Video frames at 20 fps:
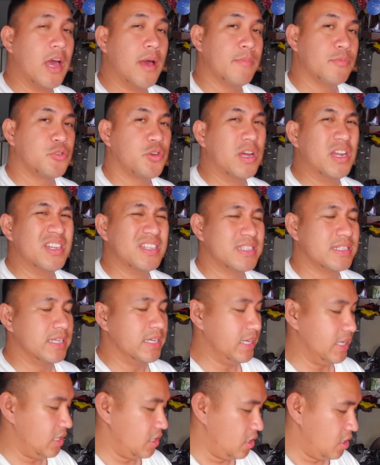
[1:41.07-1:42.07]
I'm trying to
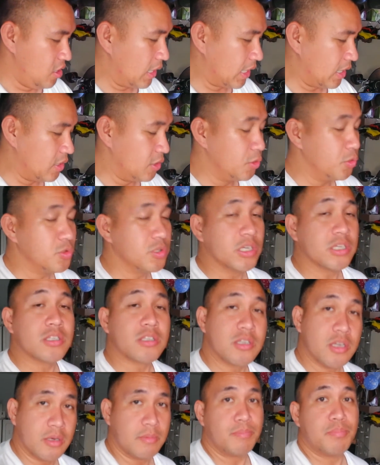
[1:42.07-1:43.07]
see what I can do
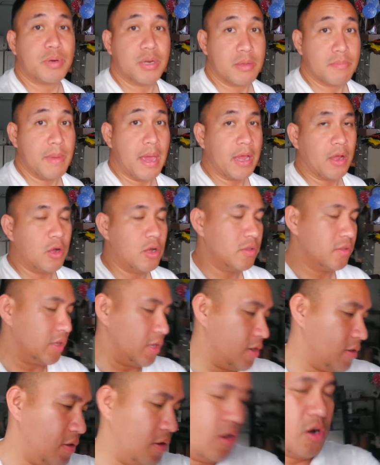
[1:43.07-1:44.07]
just to put it back on there,